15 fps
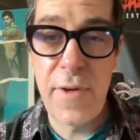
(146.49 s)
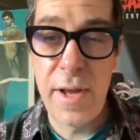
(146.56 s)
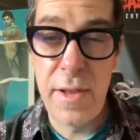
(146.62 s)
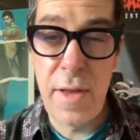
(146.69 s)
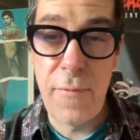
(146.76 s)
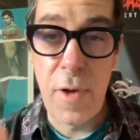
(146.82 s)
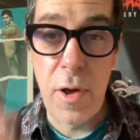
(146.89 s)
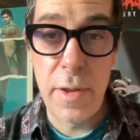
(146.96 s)
I
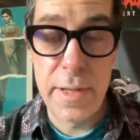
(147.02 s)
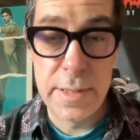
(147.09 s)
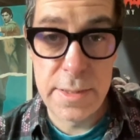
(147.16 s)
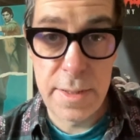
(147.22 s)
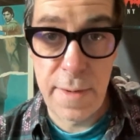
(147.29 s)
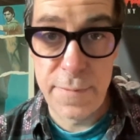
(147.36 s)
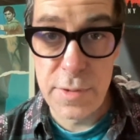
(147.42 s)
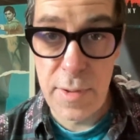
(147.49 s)
love all that
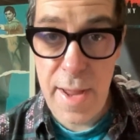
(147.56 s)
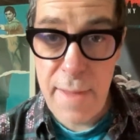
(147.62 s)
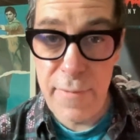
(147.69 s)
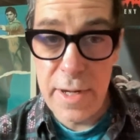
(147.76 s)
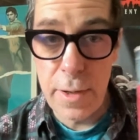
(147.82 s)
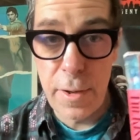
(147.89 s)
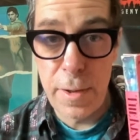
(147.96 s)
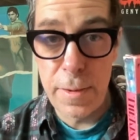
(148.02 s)
stuff. So
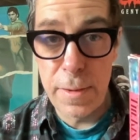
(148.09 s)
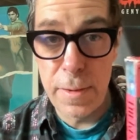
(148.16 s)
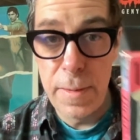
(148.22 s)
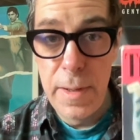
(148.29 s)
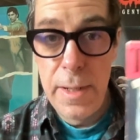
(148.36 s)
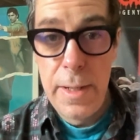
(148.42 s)
having her